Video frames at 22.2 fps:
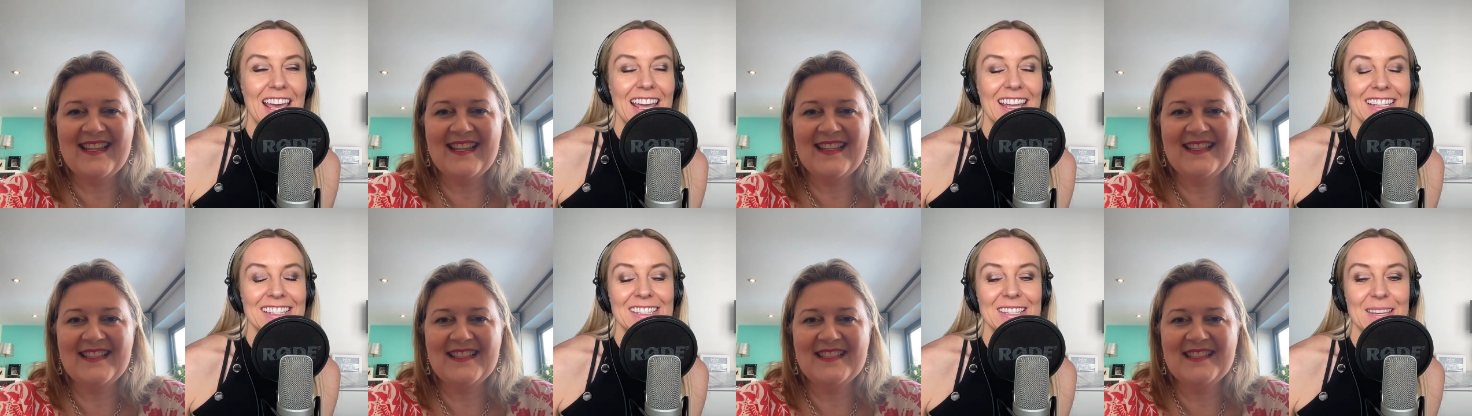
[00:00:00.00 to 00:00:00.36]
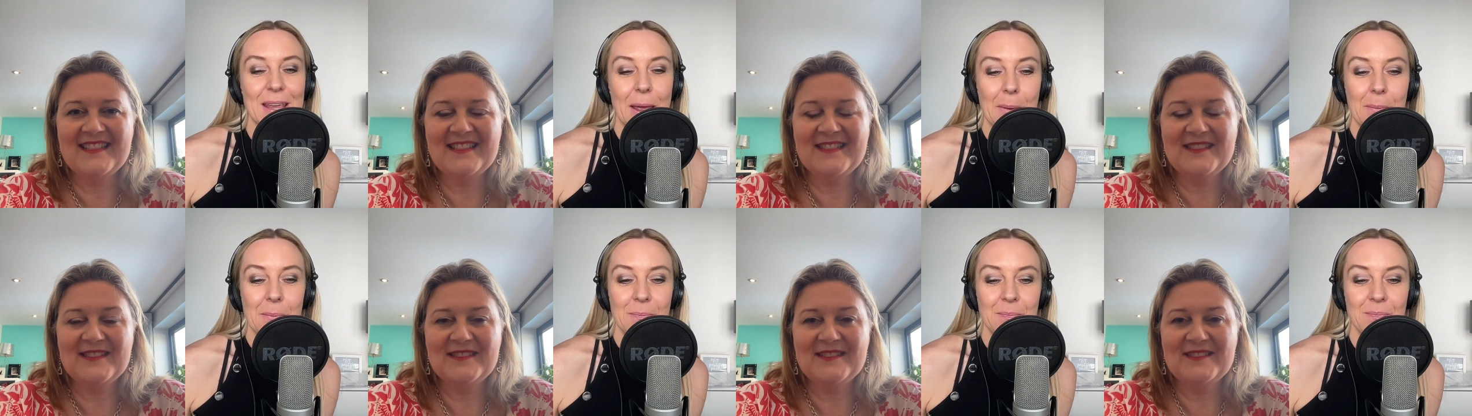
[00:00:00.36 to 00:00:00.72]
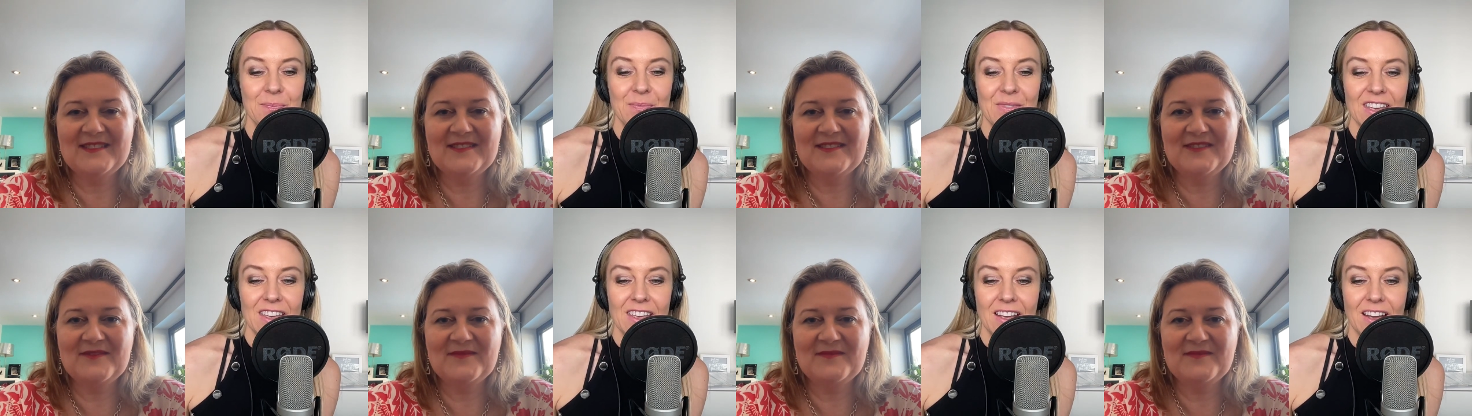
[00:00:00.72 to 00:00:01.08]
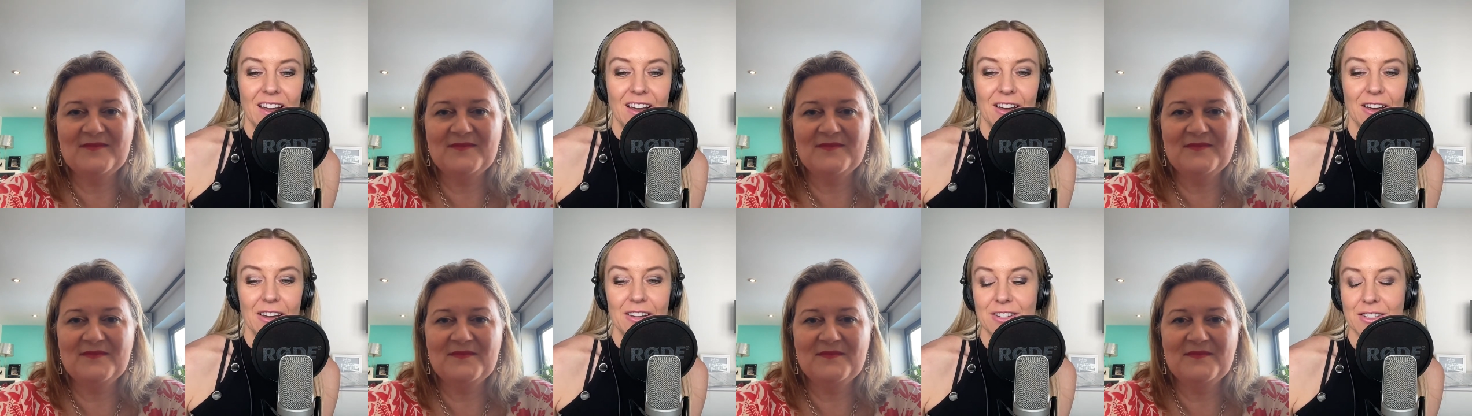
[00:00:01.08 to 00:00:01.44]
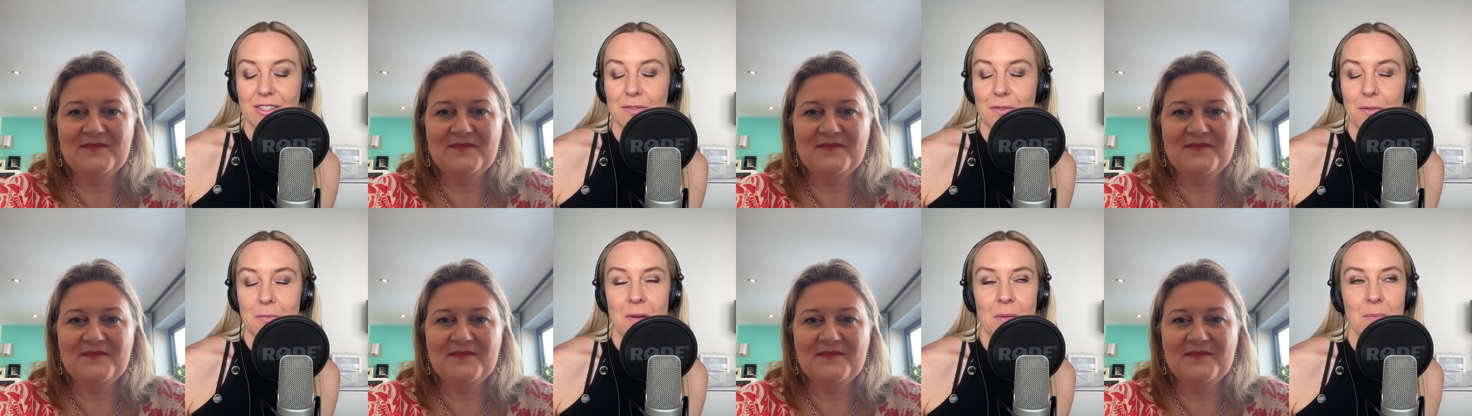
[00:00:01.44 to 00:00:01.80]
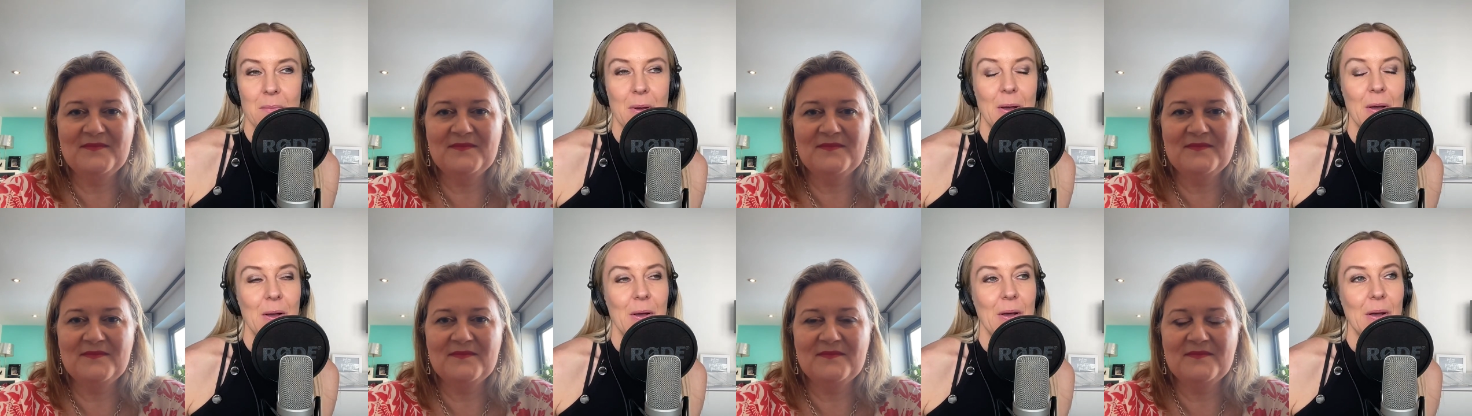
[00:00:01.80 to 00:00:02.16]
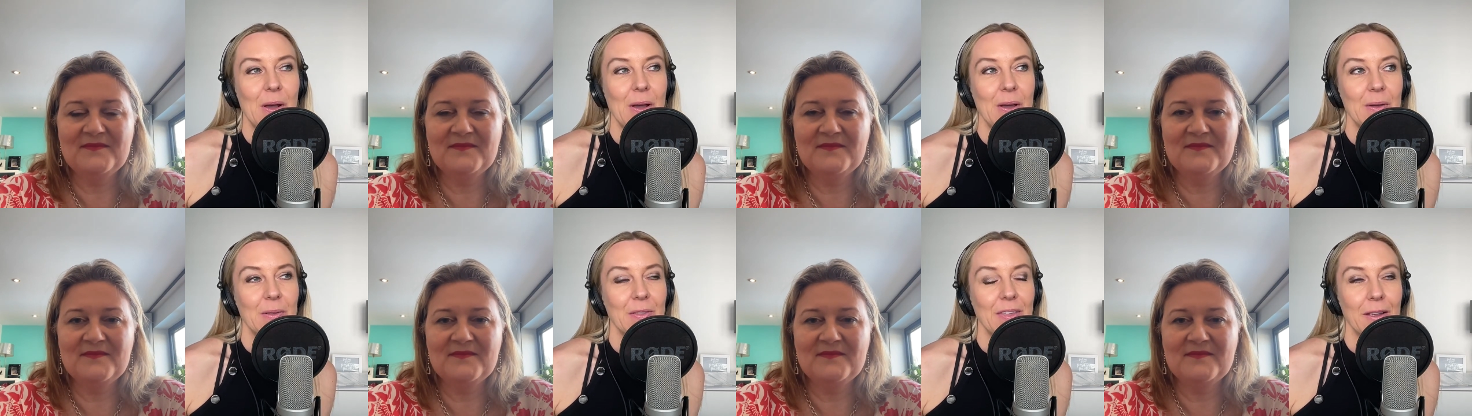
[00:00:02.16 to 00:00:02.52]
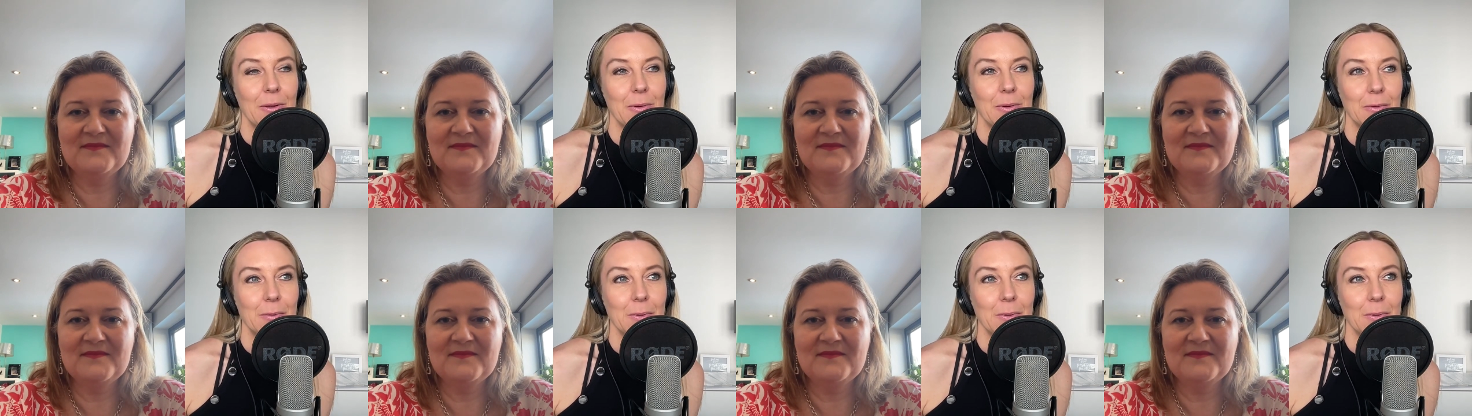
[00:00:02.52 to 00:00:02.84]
Speaker 1: And um, I just remember, I think it was